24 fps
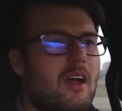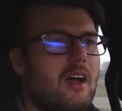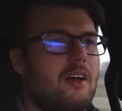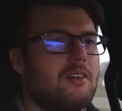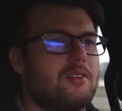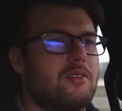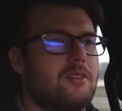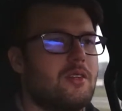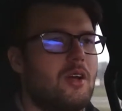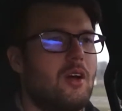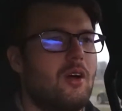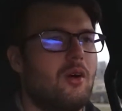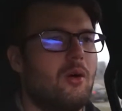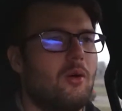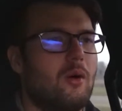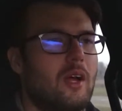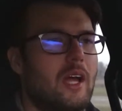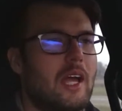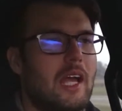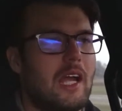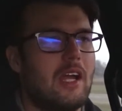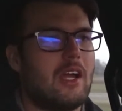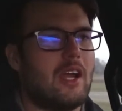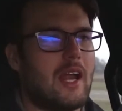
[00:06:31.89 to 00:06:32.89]
So
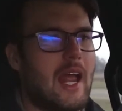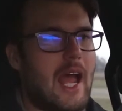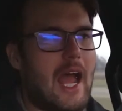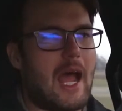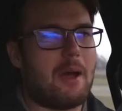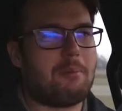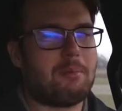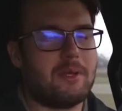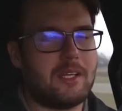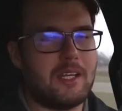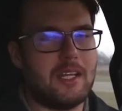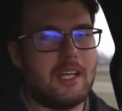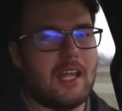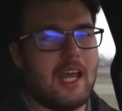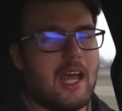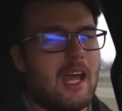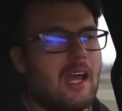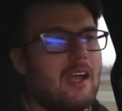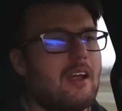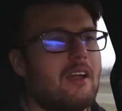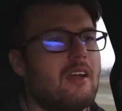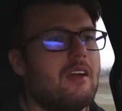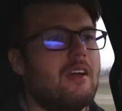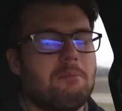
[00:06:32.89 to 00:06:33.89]
it could happen
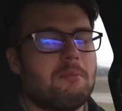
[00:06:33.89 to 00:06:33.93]
today.